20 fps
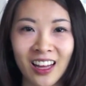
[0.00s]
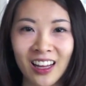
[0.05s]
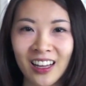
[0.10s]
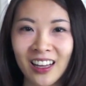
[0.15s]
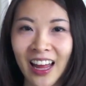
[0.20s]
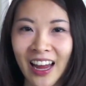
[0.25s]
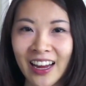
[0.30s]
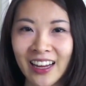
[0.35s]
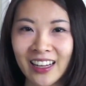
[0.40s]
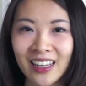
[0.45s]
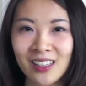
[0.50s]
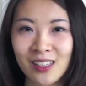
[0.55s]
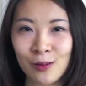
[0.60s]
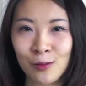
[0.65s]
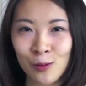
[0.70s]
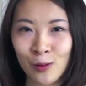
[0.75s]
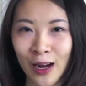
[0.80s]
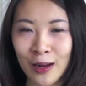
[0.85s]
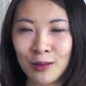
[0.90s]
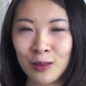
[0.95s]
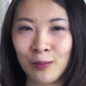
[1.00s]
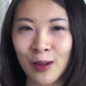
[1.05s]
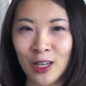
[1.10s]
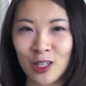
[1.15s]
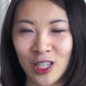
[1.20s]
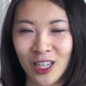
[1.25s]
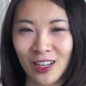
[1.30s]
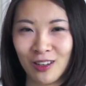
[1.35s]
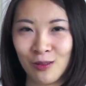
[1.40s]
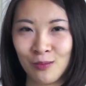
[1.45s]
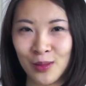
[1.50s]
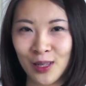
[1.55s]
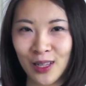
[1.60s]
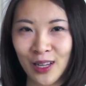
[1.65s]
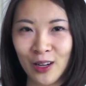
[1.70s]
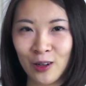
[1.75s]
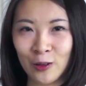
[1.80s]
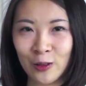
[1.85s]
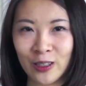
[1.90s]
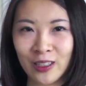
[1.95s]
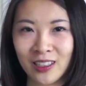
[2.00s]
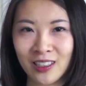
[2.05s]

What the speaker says: like and subscribe to my channel below.